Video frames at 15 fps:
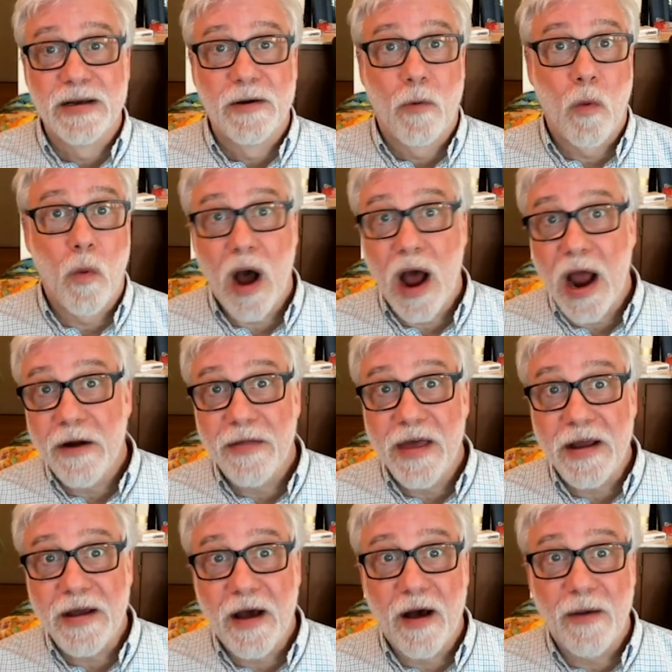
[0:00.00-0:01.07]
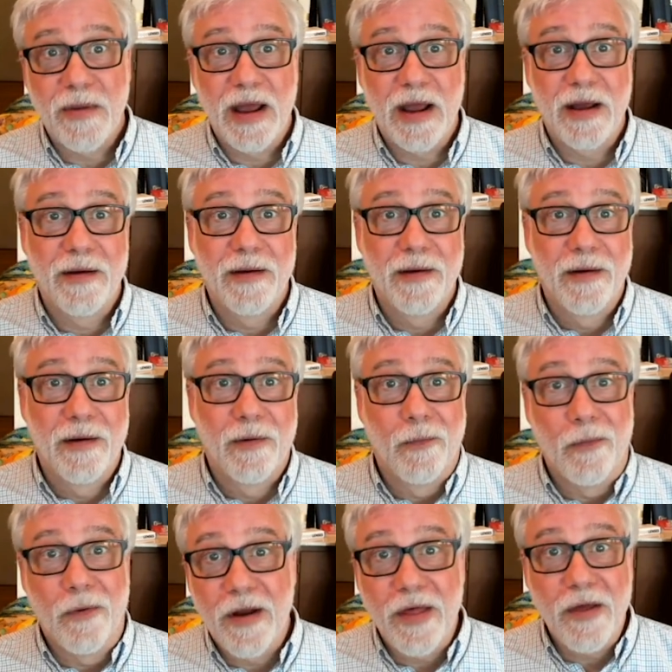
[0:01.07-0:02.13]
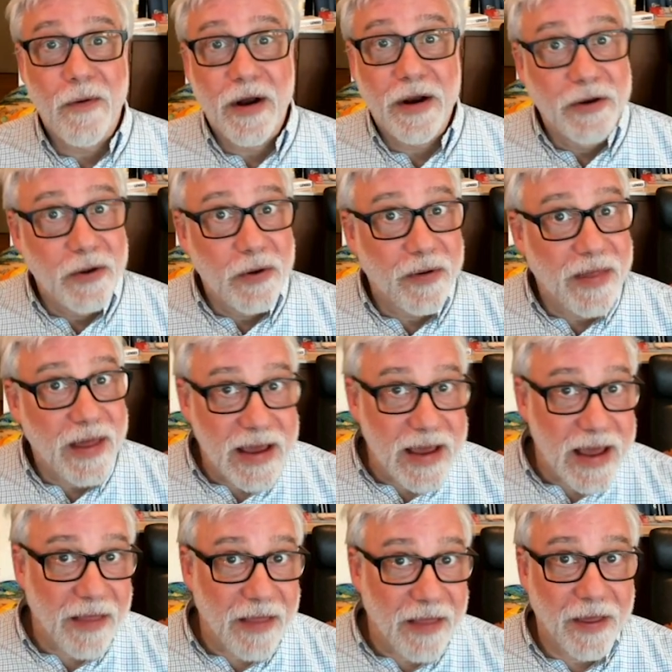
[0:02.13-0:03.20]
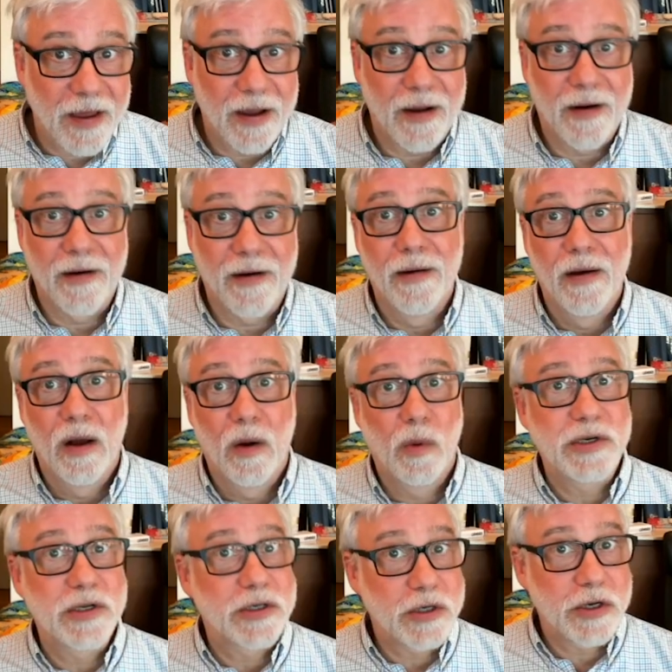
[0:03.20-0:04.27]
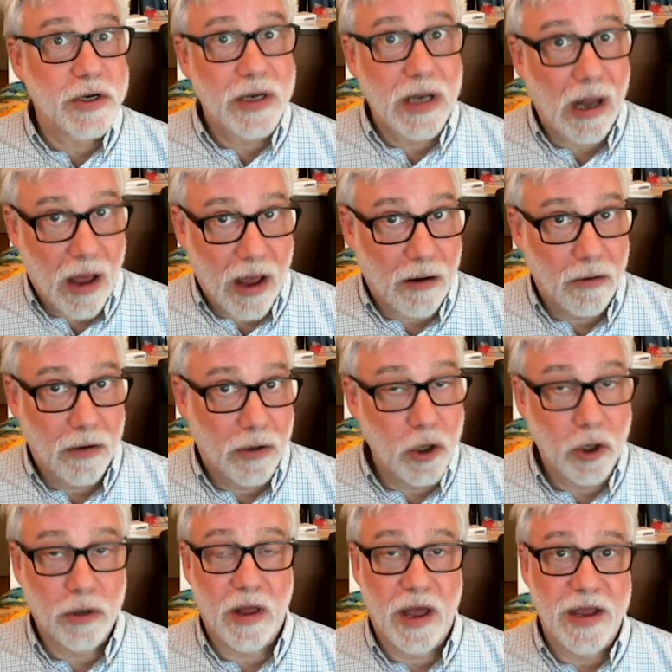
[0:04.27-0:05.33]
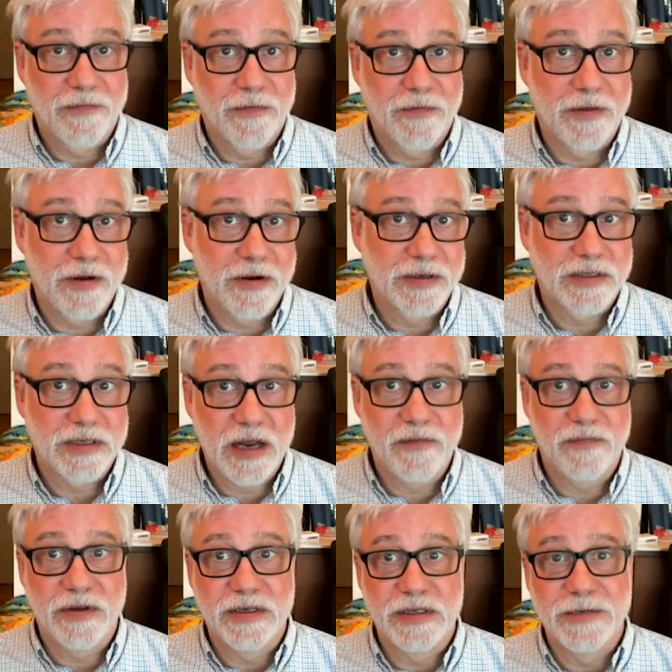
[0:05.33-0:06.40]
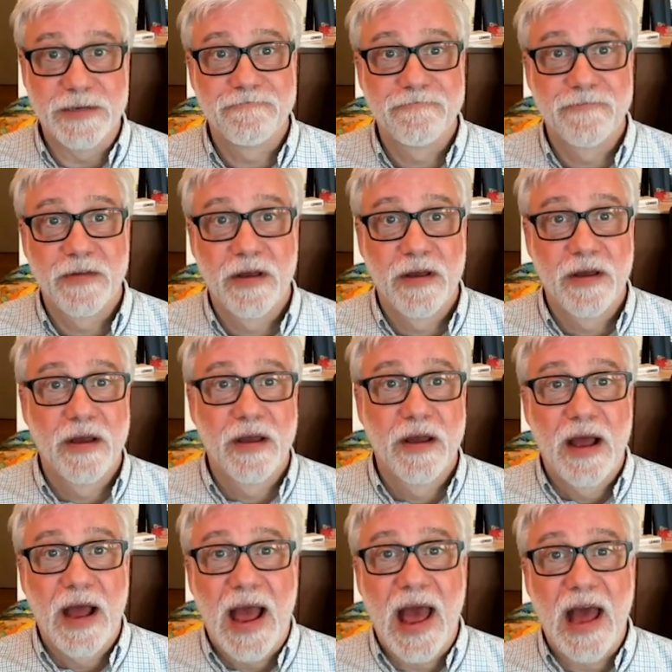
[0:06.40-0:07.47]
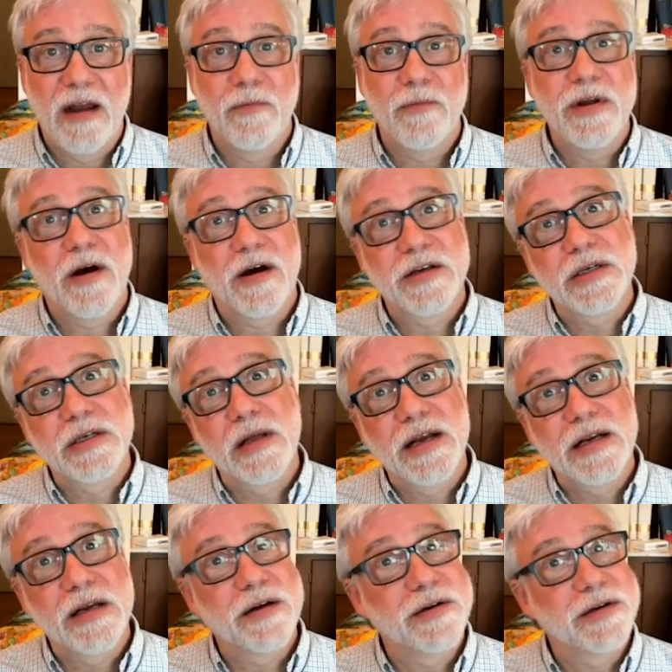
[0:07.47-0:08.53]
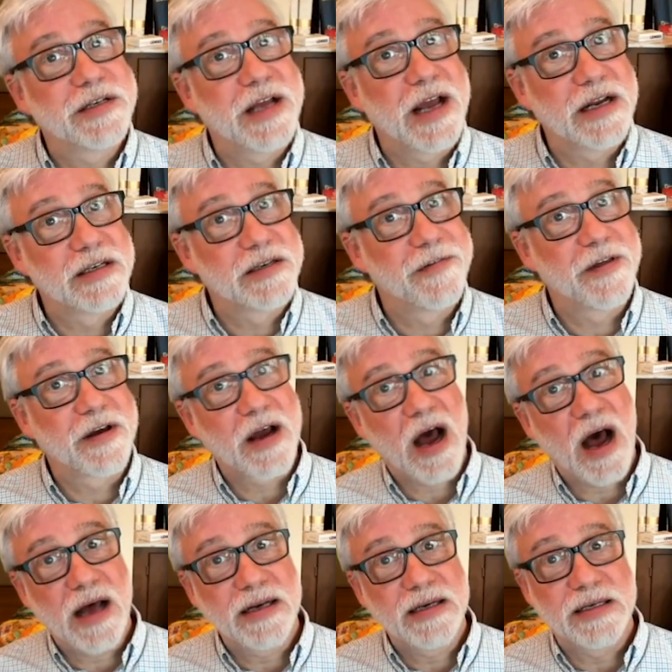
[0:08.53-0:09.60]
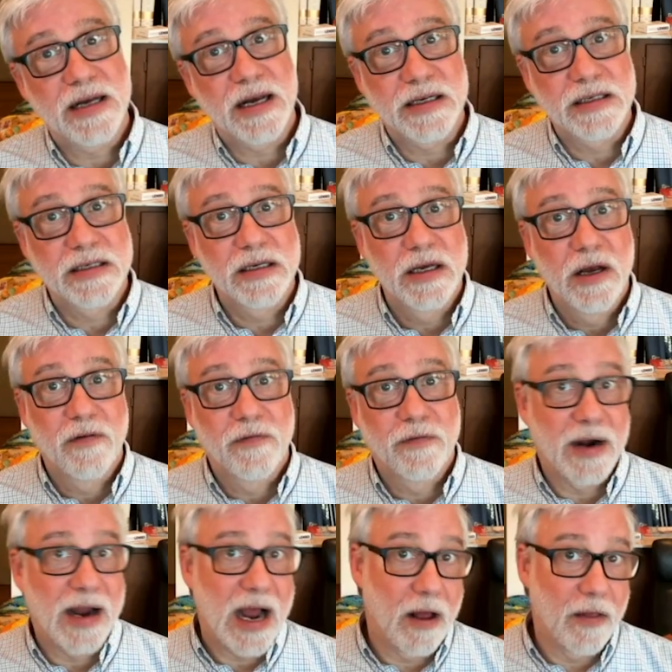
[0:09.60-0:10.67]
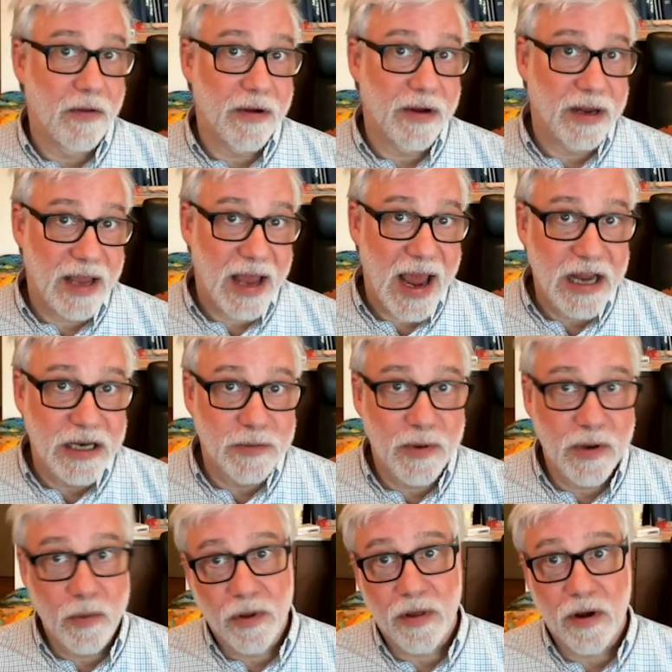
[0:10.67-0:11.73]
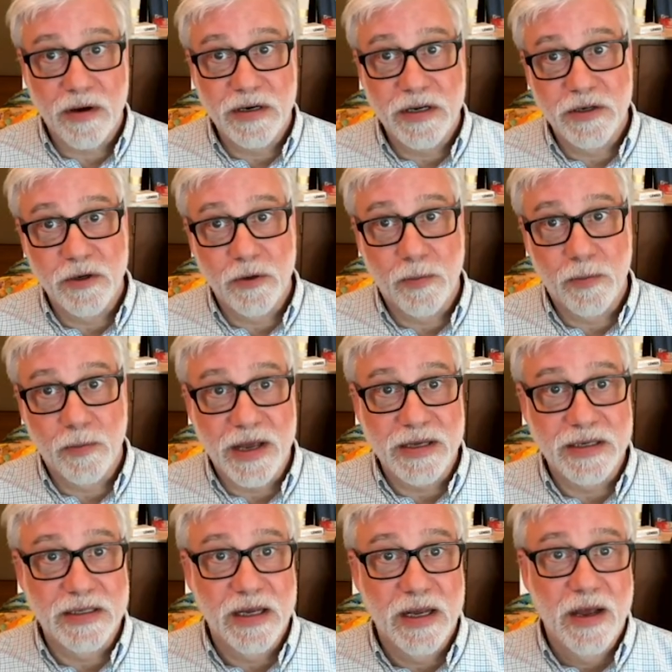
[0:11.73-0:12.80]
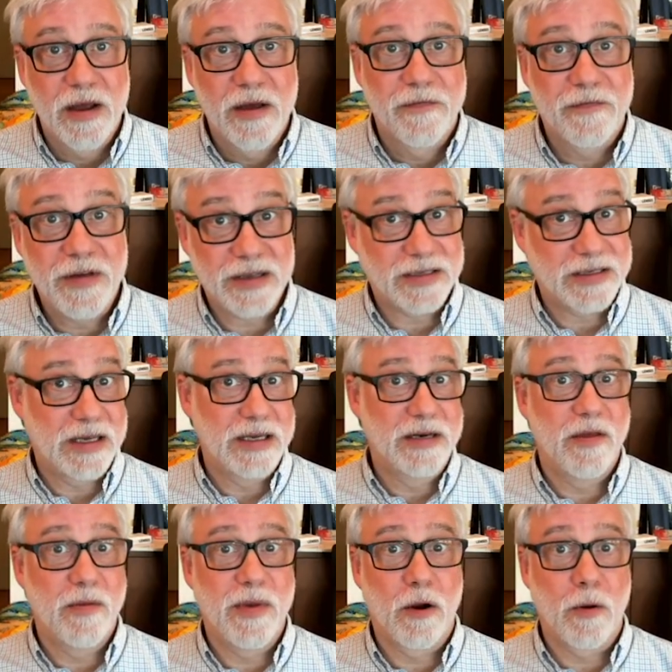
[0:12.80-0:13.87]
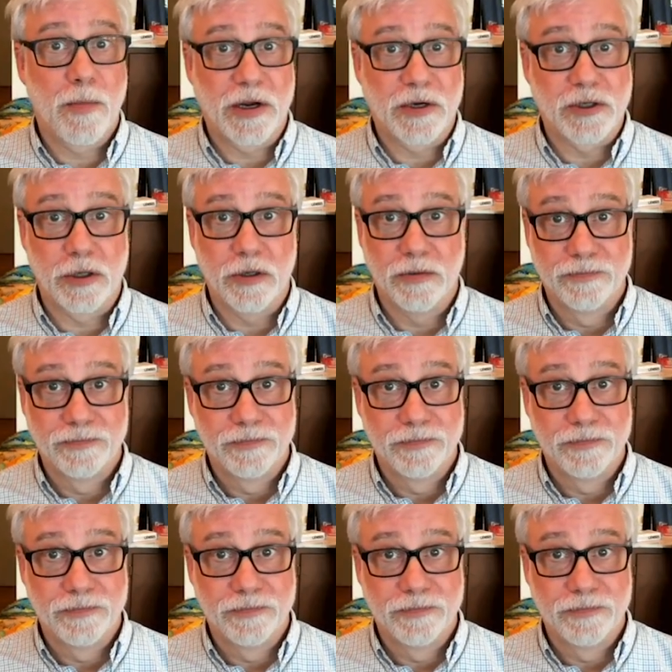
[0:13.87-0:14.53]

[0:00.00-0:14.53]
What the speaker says: Why are they coming? What do they want to do when they get there? What does good look like for their site visit? And we'd also like to understand some of the context for how their engagement with our digital place fits into the bigger picture.